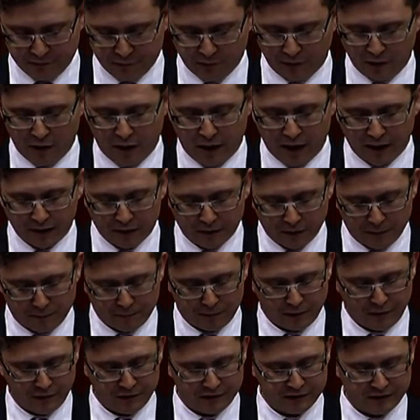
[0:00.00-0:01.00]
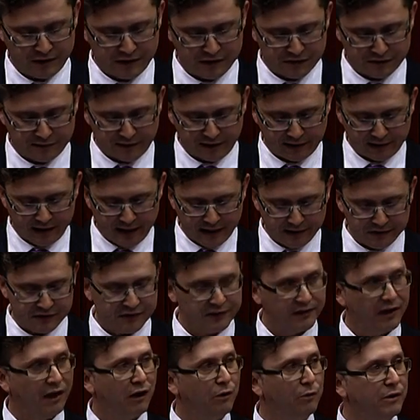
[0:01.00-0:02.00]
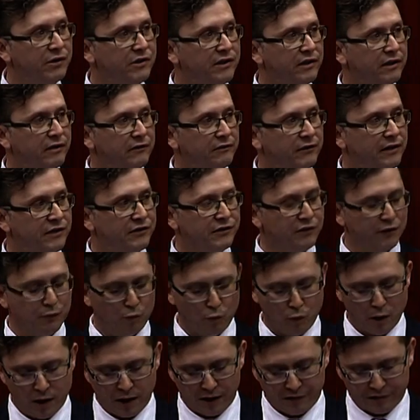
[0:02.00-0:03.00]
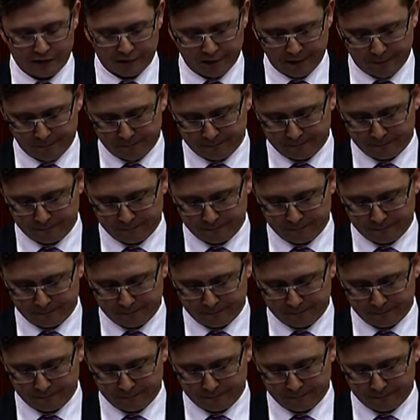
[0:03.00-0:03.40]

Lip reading: relying on the proceeds of a land sale which he invested wisely.